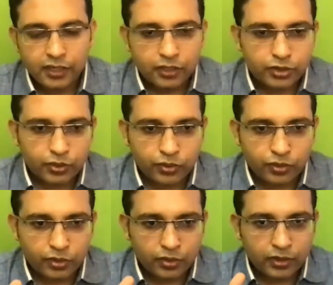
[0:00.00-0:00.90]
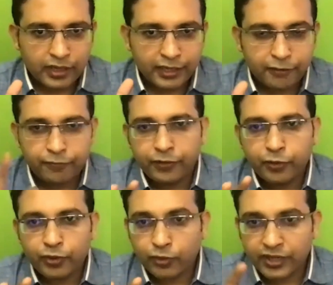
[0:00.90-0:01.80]
So if
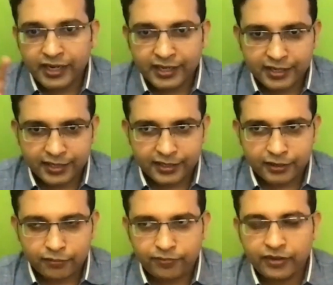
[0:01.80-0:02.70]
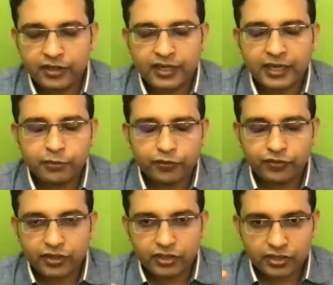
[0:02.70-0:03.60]
you don't get time to
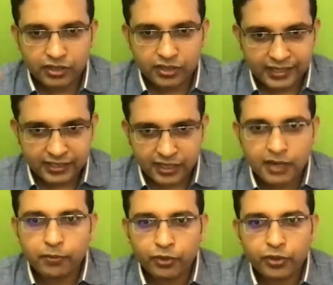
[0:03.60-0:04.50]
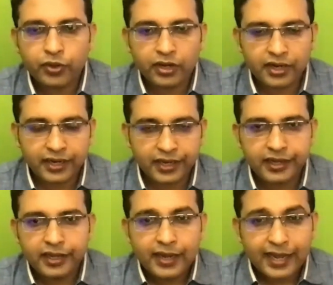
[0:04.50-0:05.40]
finish this extra book you are
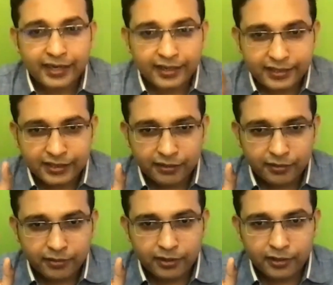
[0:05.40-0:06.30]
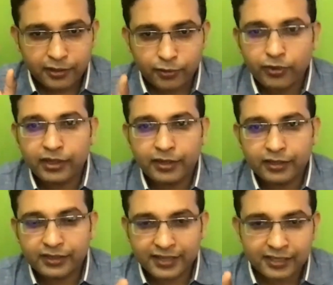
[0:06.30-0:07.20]
reading, at least don't
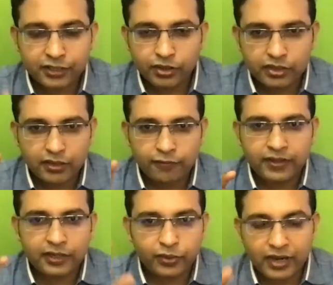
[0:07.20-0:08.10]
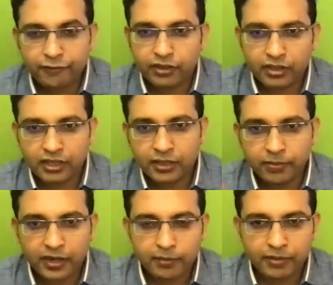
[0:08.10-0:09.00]
stress yourself that you have to read
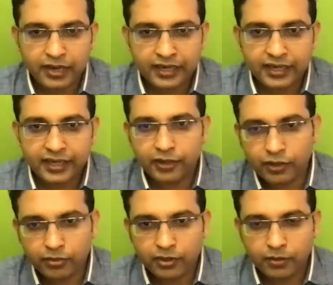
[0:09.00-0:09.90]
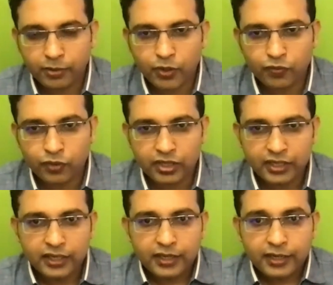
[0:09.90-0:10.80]
Bradley or Braunwald.
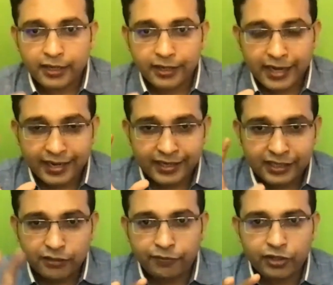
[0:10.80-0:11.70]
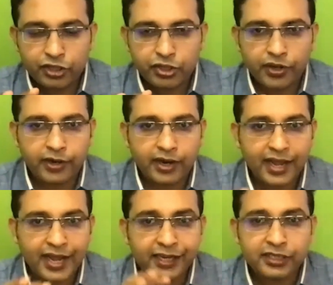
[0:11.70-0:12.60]
At least finish your
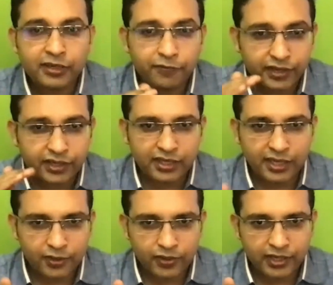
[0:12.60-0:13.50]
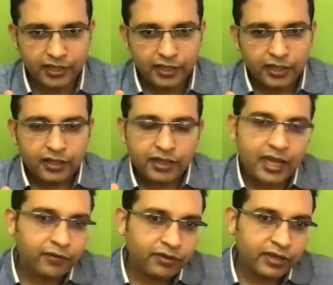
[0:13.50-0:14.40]
Harrison very thoroughly.
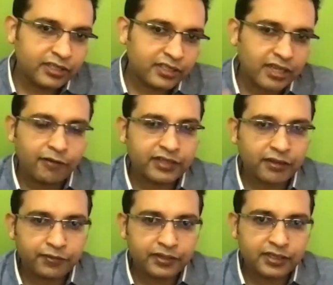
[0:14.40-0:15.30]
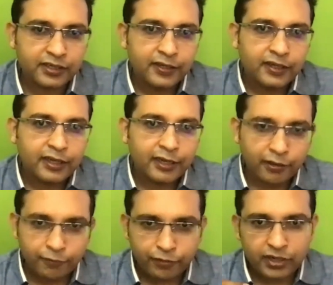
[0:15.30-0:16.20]
That would itself suffice
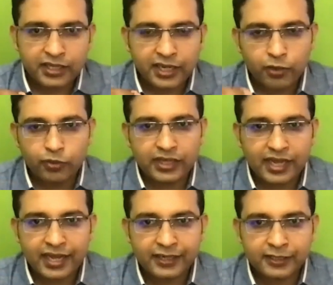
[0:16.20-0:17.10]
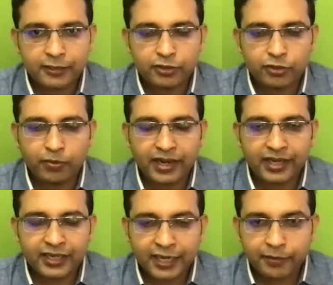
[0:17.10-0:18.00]
if you are thorough with Harrison. So by
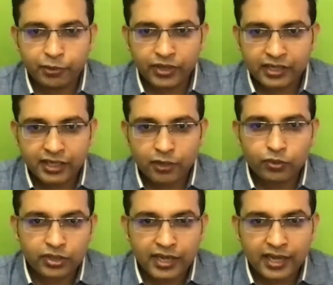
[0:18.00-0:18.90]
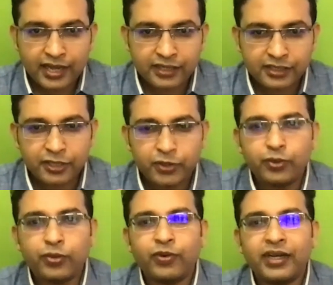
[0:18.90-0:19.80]
the time you get thorough with Harrison, you
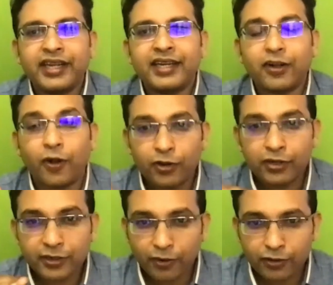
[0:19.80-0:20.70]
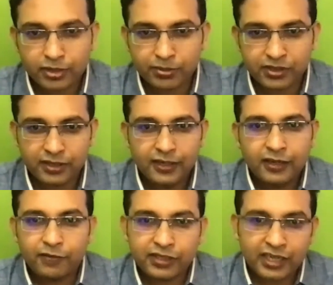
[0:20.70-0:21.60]
will get all the concepts
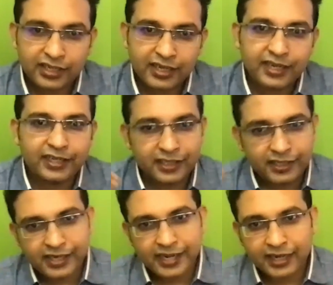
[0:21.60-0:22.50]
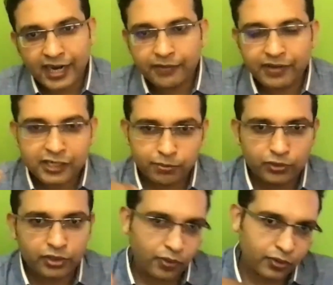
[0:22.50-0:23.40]
which are there in these advanced
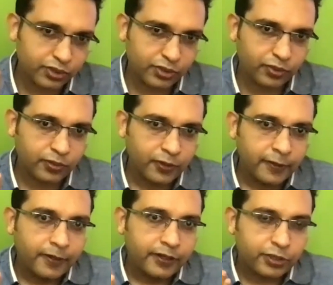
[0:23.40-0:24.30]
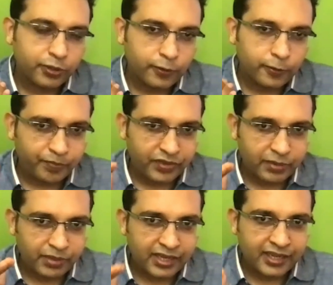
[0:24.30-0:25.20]
books also. So
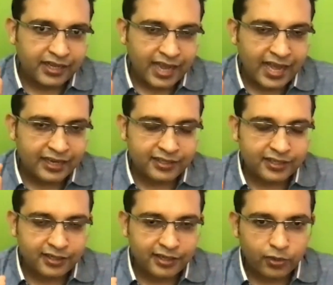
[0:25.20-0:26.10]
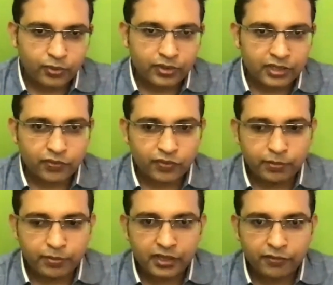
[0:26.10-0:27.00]
making Harrison thorough will
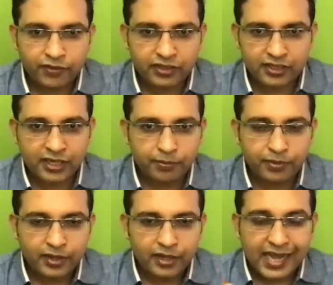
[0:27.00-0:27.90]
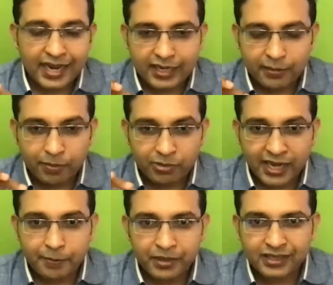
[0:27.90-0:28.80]
be the first step, and
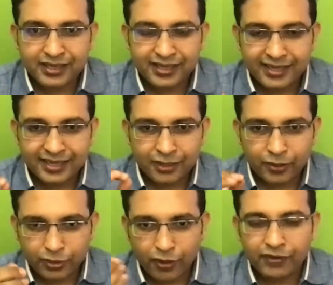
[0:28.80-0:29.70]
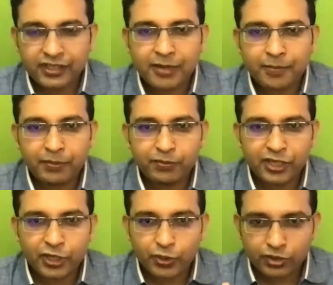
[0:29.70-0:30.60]
side by side solving some
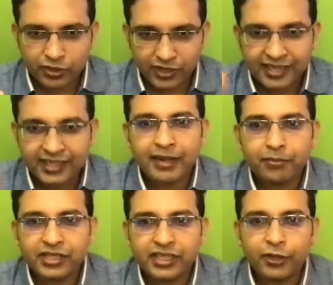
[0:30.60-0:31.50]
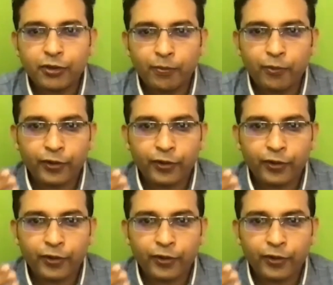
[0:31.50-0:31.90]
MCQs to get the MCQ